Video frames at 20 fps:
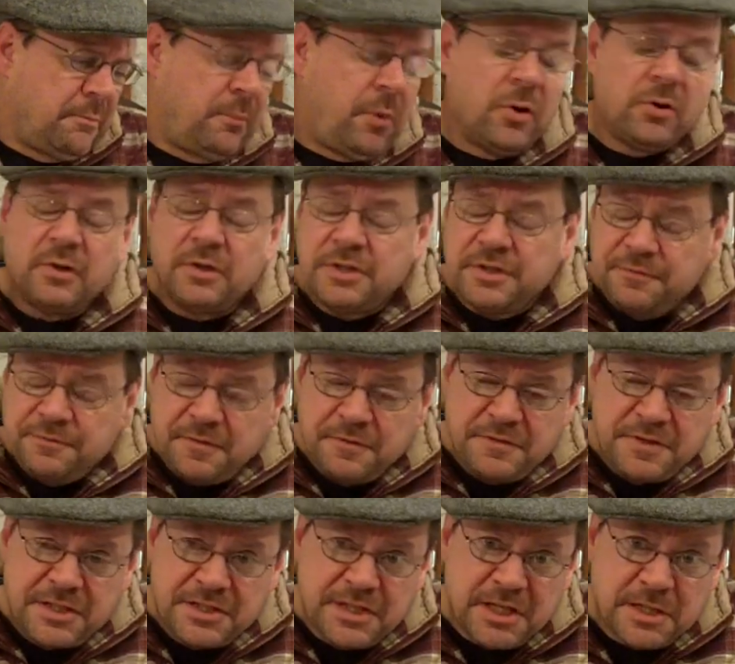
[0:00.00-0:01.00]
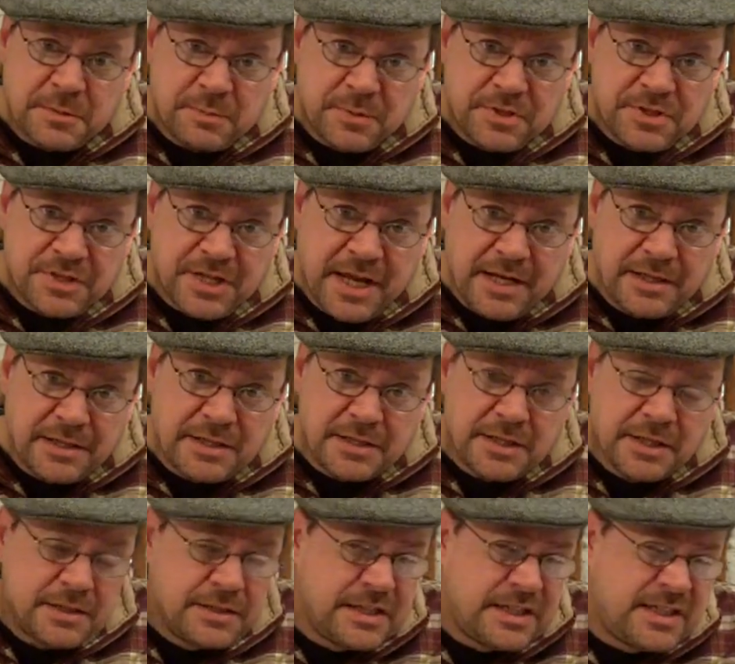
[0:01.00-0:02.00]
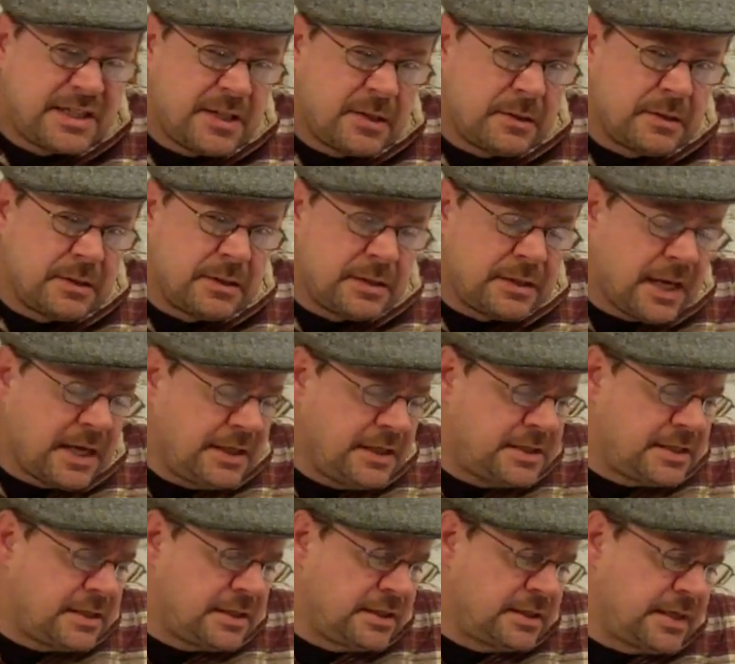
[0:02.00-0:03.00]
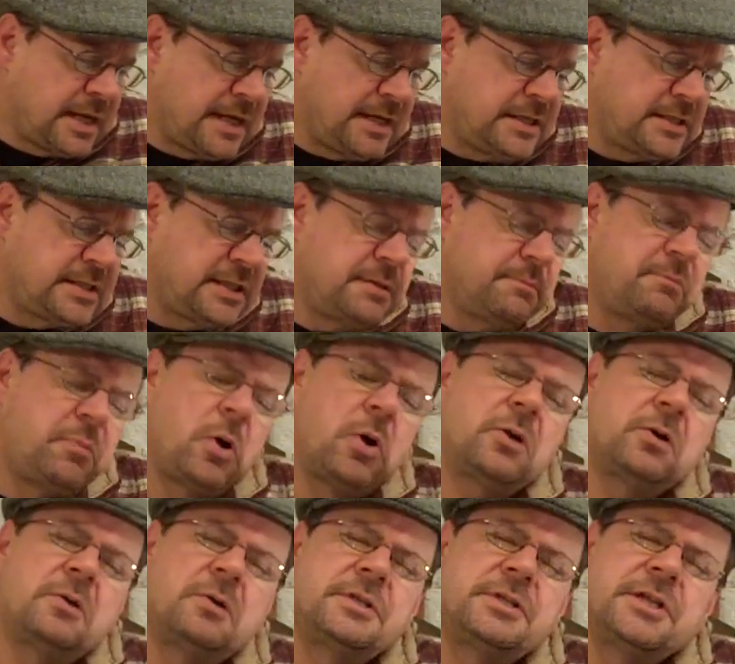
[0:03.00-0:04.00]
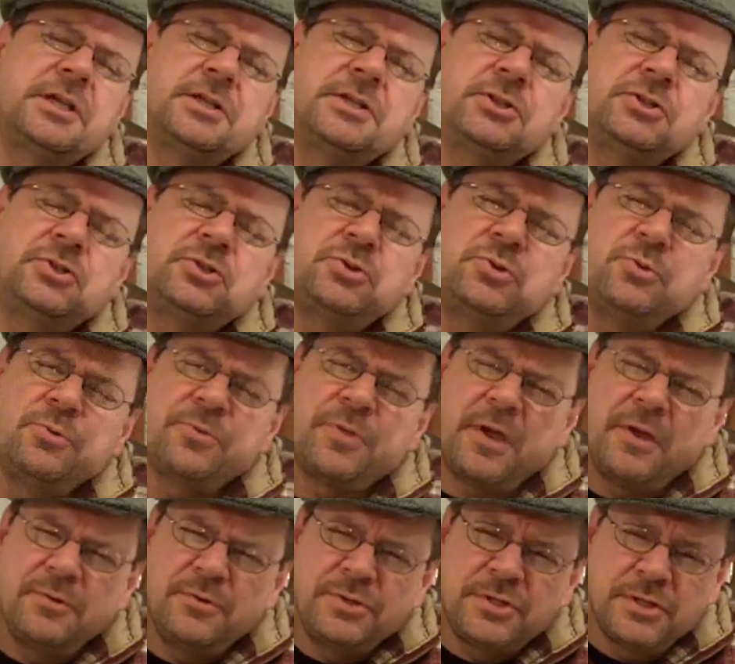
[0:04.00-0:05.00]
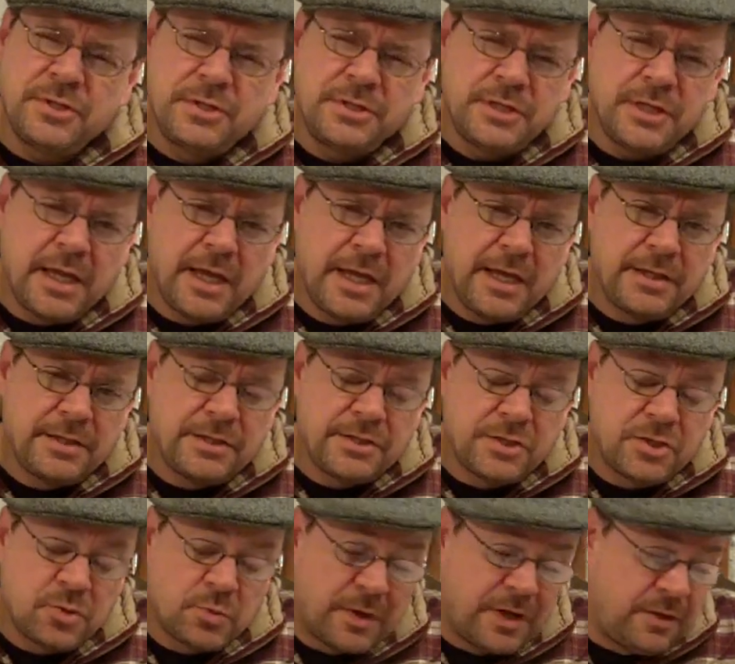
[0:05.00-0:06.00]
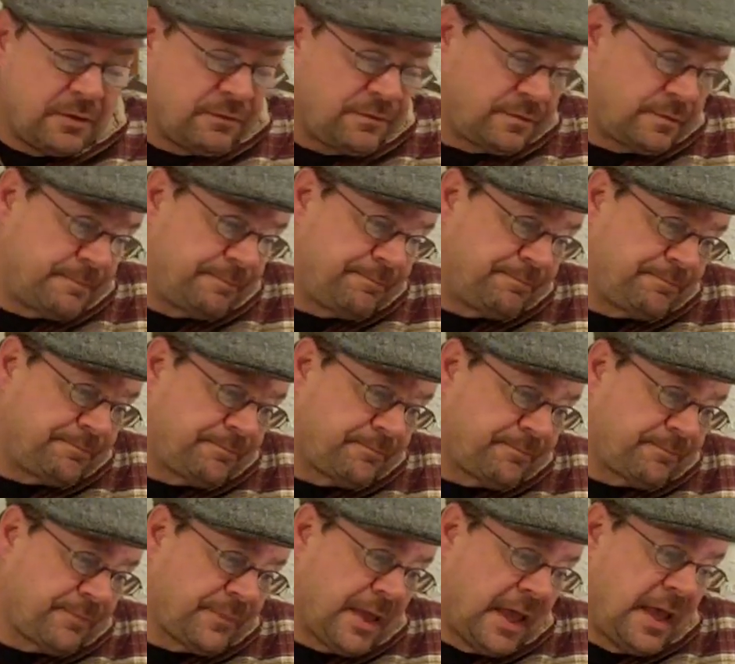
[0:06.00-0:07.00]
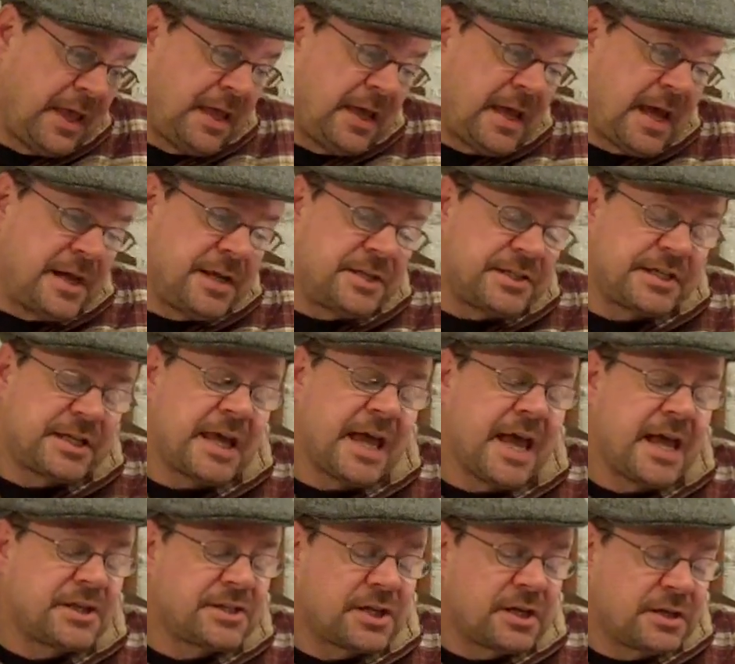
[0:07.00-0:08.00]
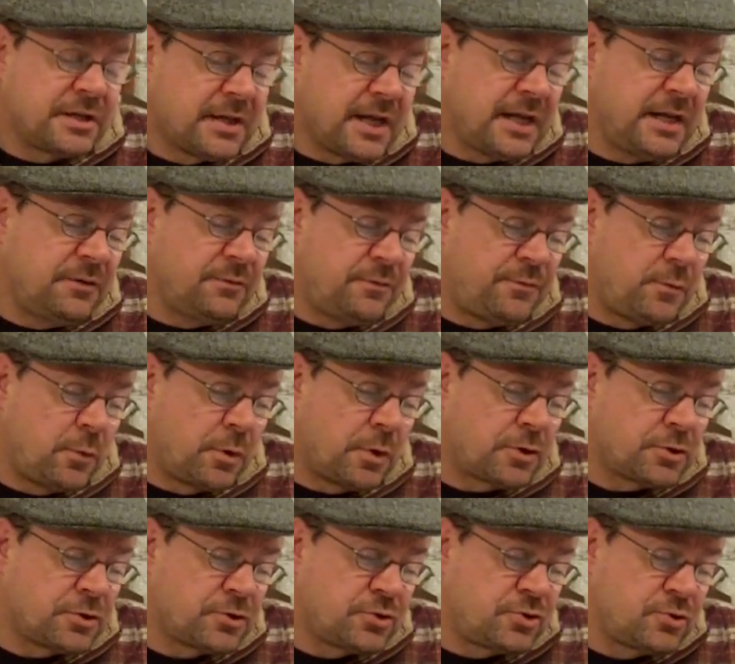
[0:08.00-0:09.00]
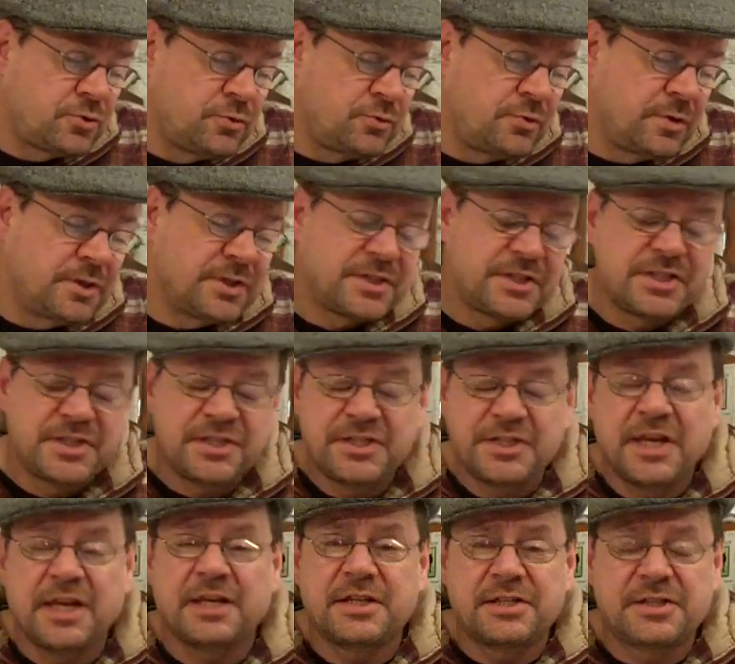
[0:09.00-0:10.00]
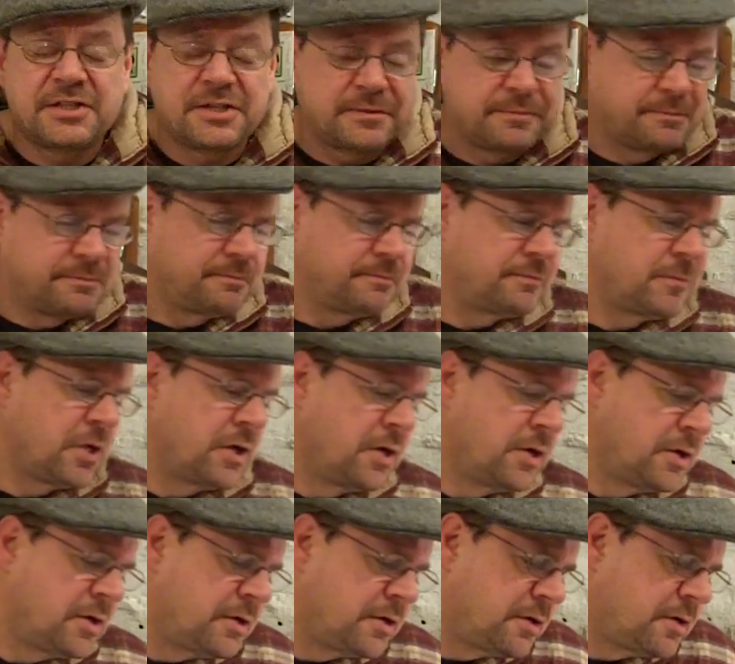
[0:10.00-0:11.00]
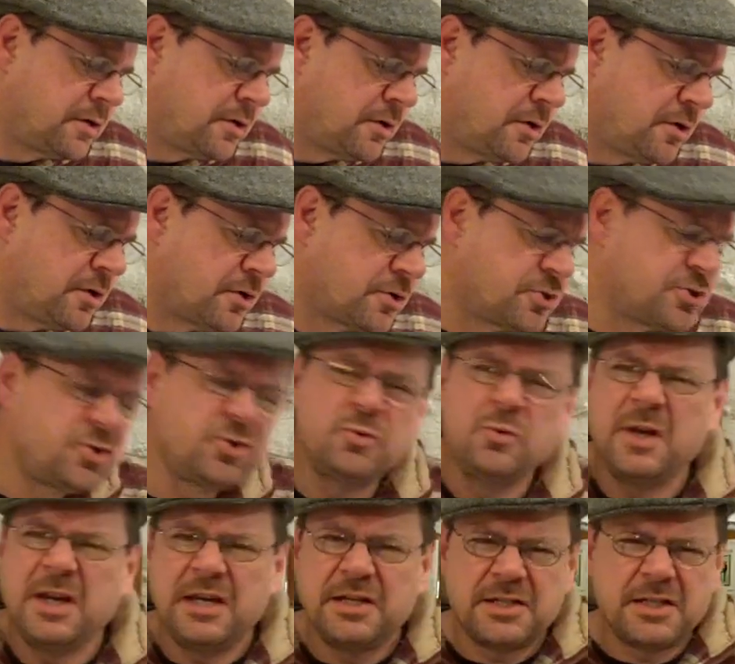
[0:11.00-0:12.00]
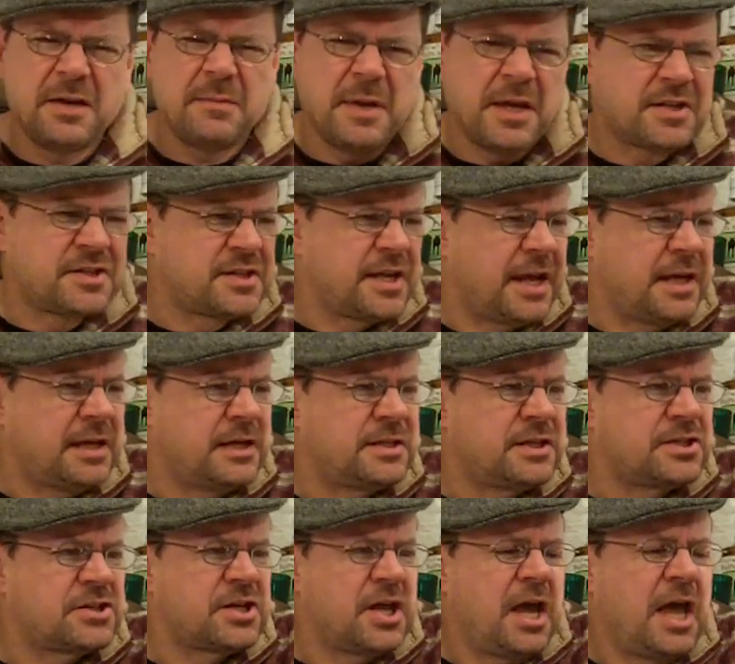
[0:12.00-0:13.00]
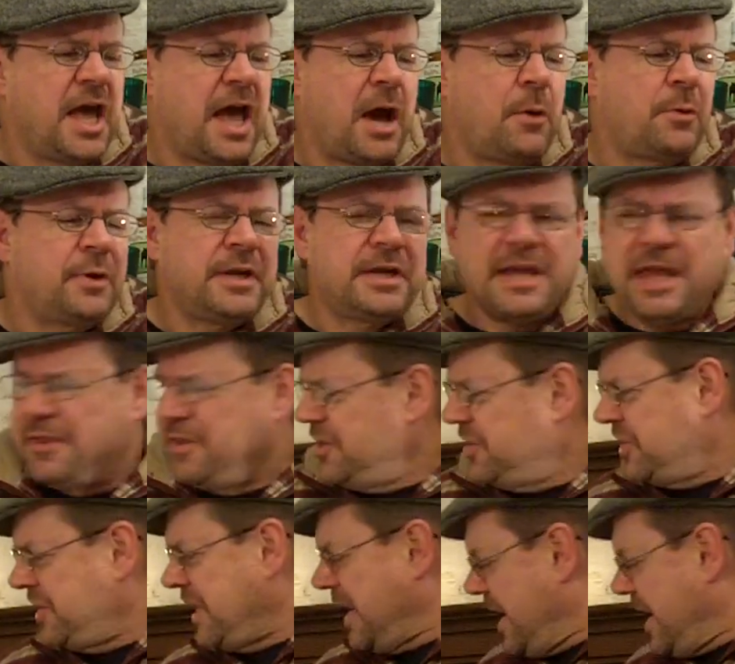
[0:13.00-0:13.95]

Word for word: bottled at fifty-six percent, distilled in nineteen ninety, bottled in two thousand twelve, and it's cask nine four two six or two eight. Give me a second. It's I want to get this